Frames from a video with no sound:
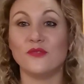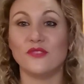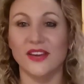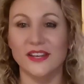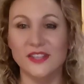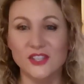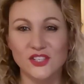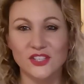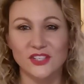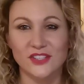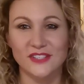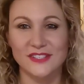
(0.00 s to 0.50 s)

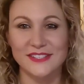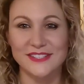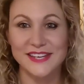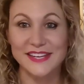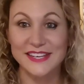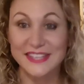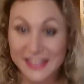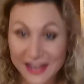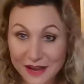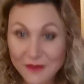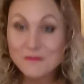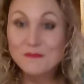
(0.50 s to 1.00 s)

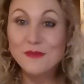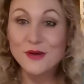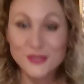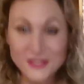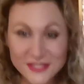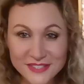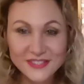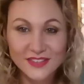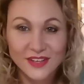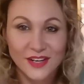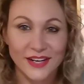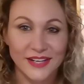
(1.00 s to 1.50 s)
old-fashioned, yet
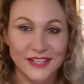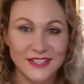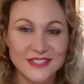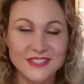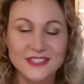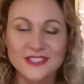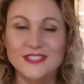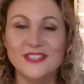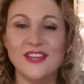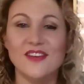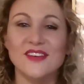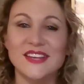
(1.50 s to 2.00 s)

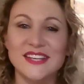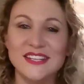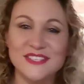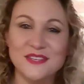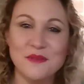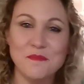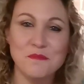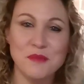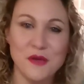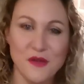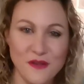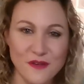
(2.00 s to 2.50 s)
modernised. So
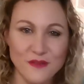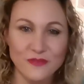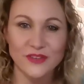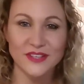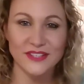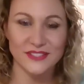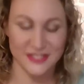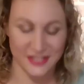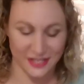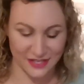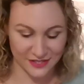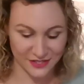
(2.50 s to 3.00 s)
it's a
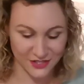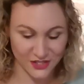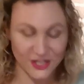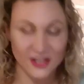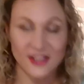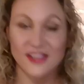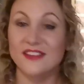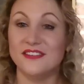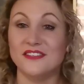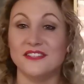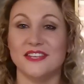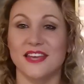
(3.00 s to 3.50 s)
perfect
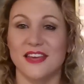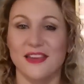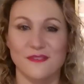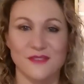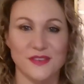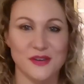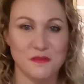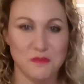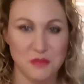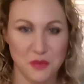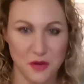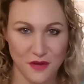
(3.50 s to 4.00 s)
dish to
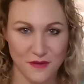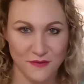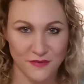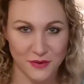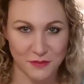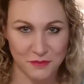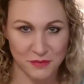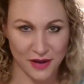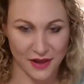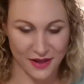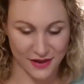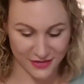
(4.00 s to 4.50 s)
have in a
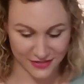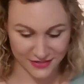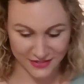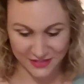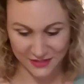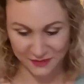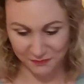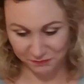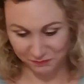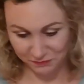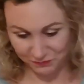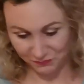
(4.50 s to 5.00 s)
perfect
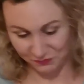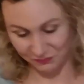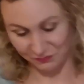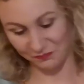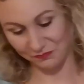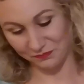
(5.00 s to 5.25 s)
place.